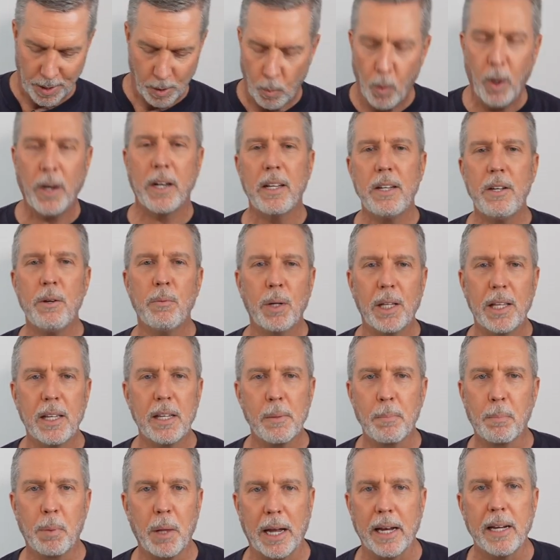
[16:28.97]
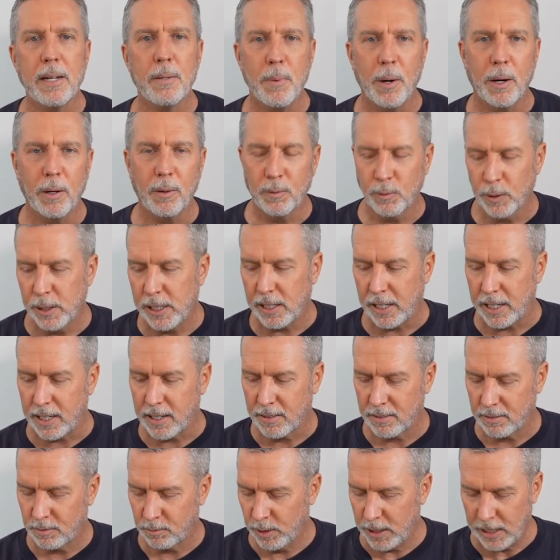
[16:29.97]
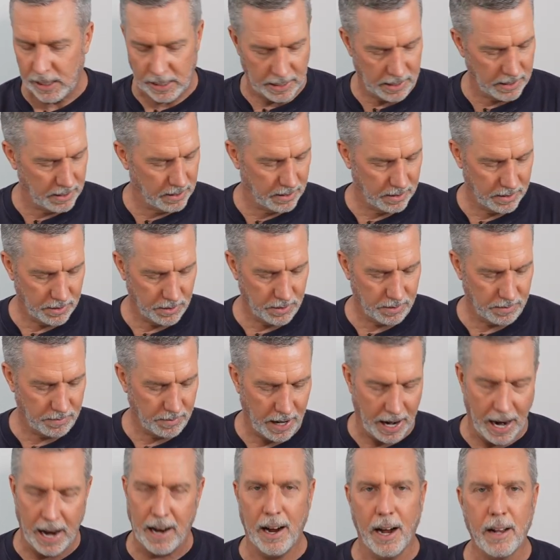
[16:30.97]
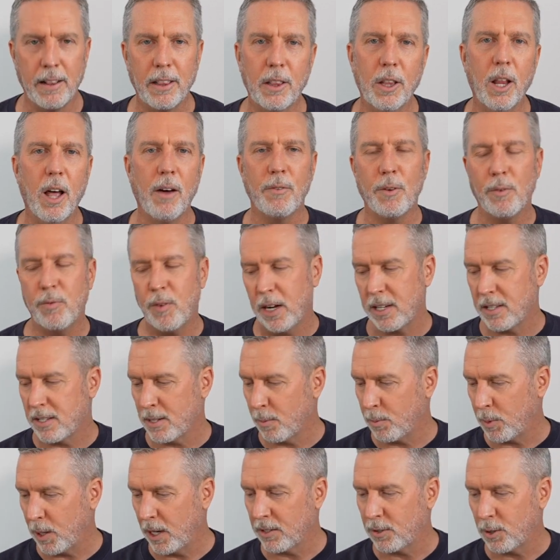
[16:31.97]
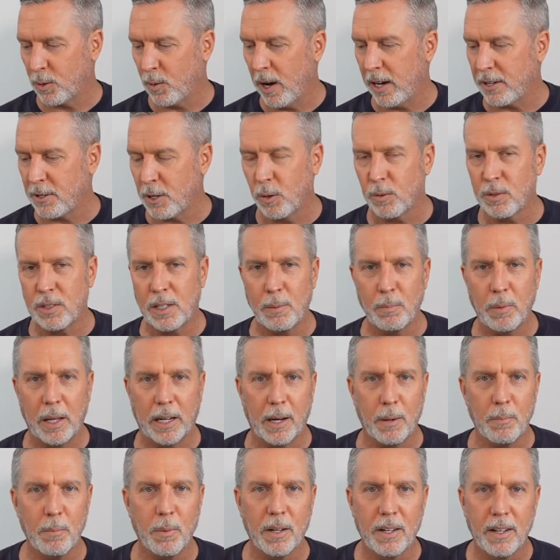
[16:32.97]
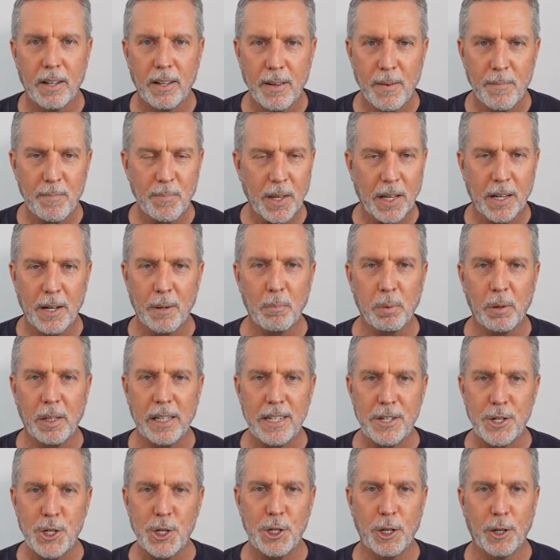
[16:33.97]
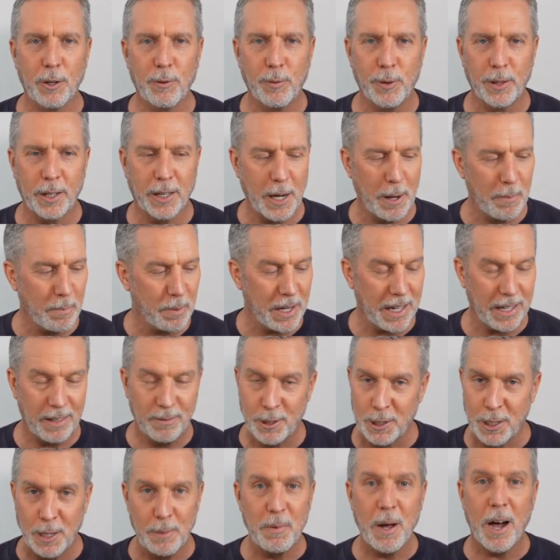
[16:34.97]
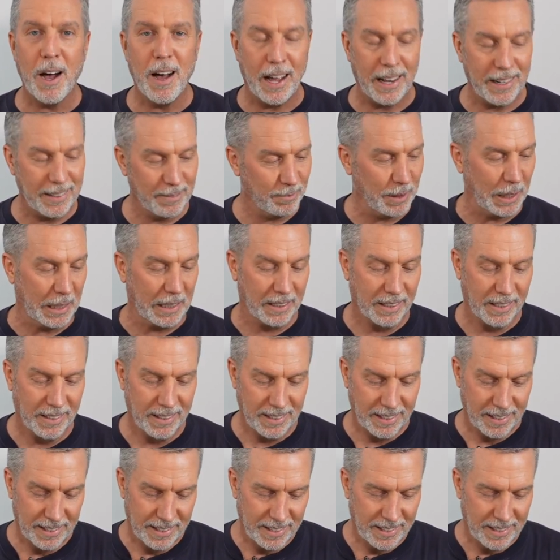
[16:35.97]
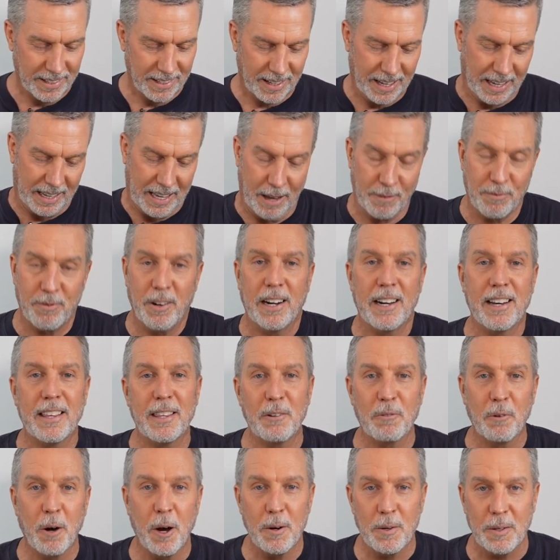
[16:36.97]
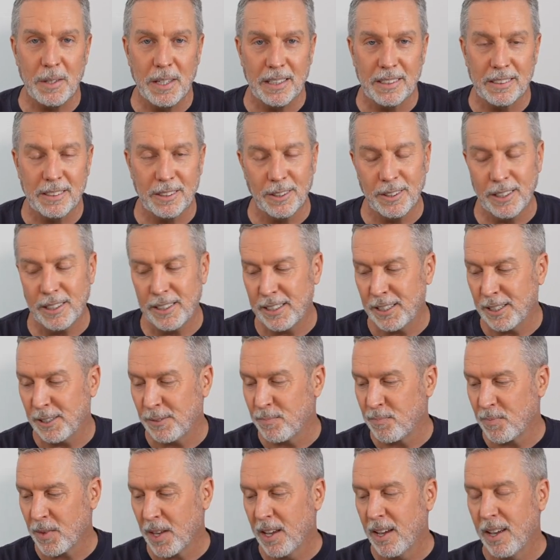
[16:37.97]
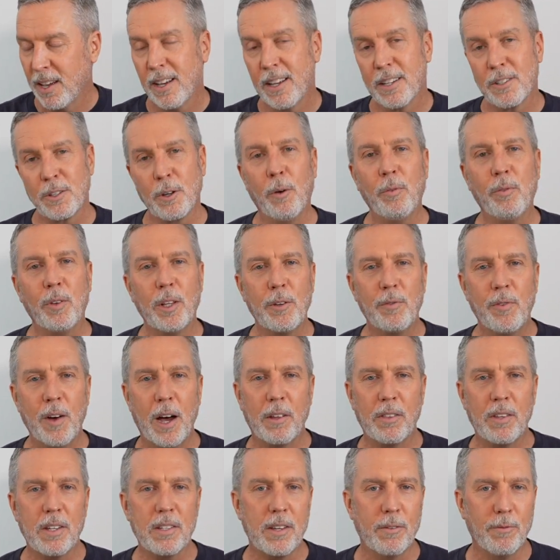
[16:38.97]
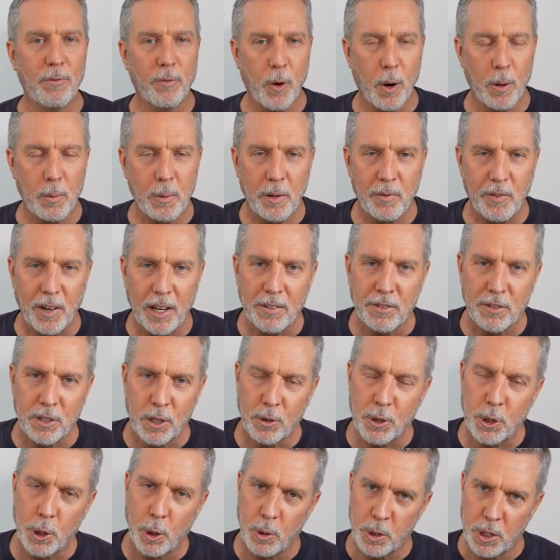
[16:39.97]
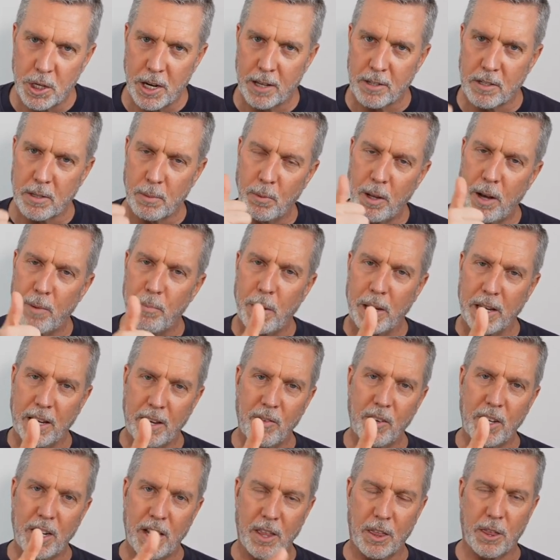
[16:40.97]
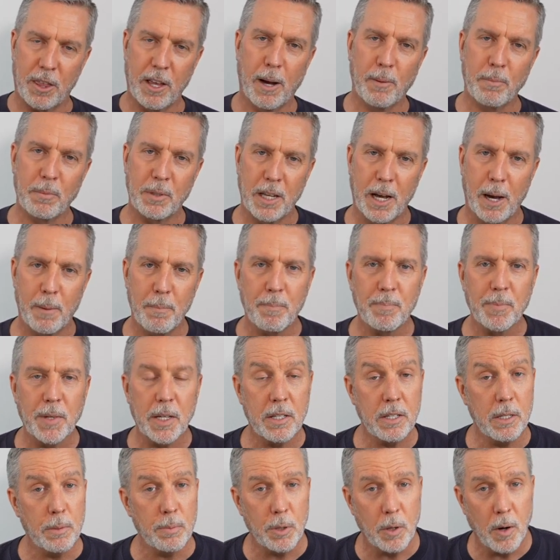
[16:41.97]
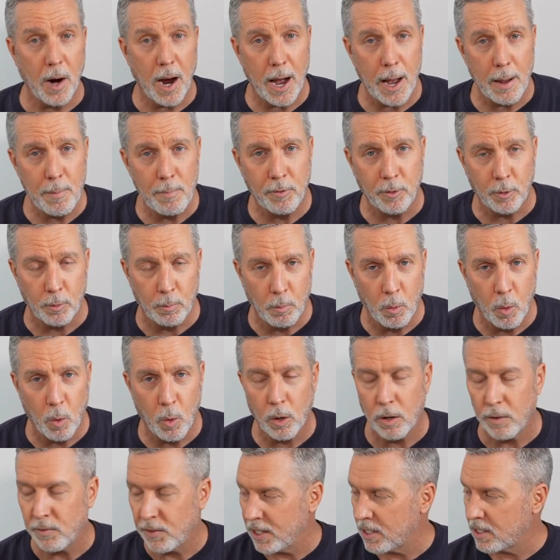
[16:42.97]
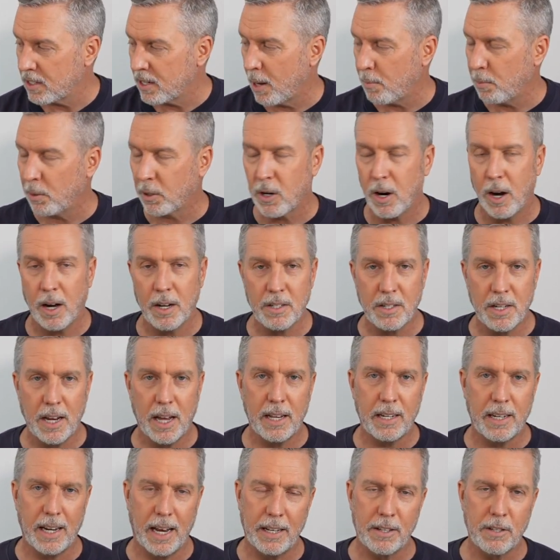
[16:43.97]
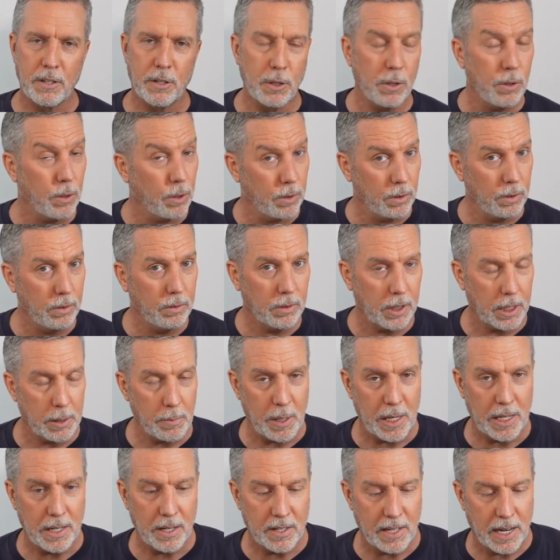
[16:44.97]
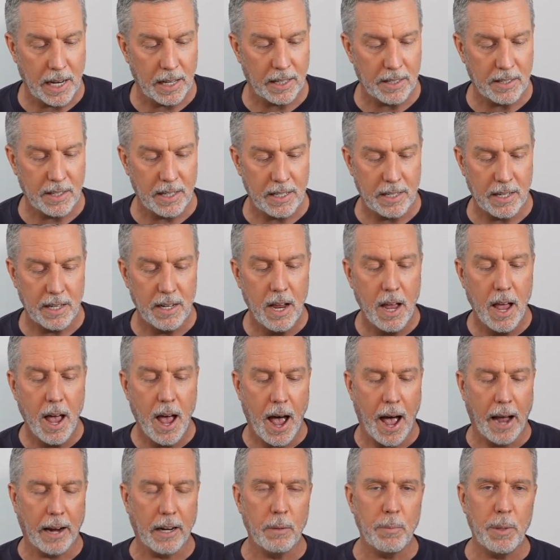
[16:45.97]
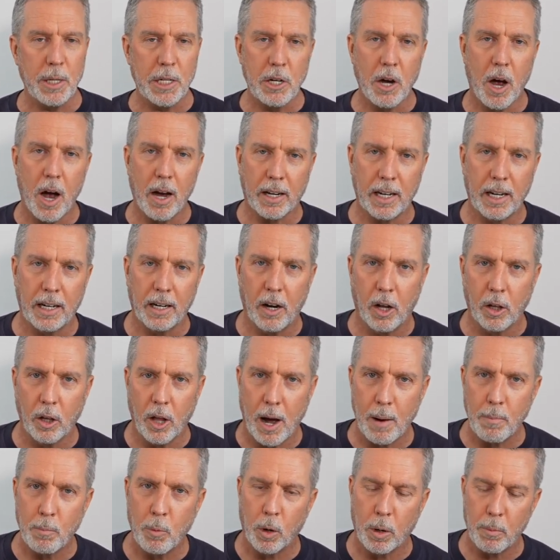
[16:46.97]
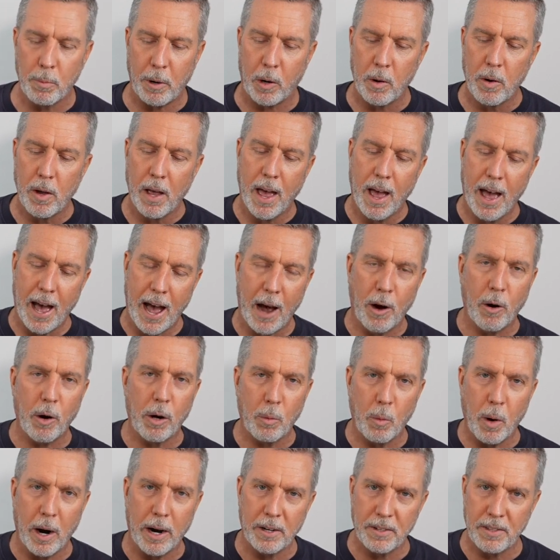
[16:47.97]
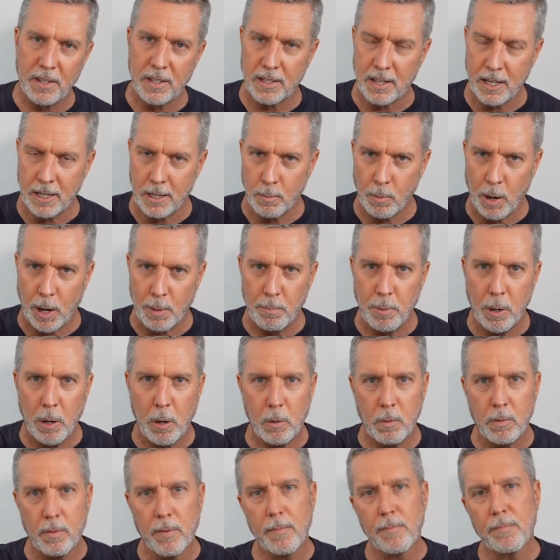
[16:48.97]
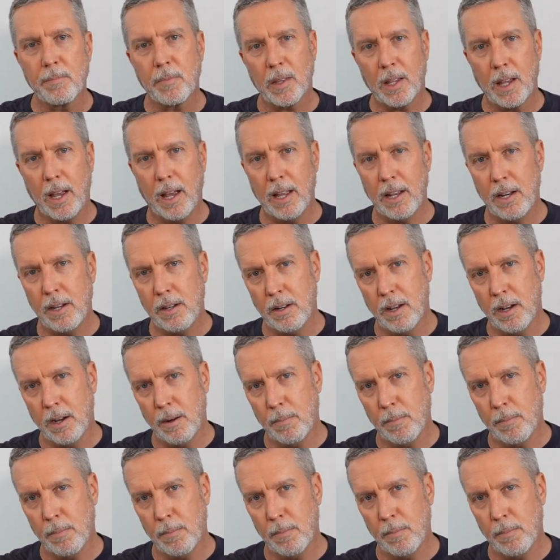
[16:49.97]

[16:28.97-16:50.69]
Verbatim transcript: What can you really complain about? Really, really. I I'd love to find something so I don't seem like I'm a complete shill for the company, which I'm not, but can't find anything wrong with it. So there you go. So hopefully you found this informative. If so, show the channel some love by giving it a thumbs up. Subscribe for more of this type of content, and soon, going to be in the sailing season, I'm going to be talking a lot more about how I wired this into my boat and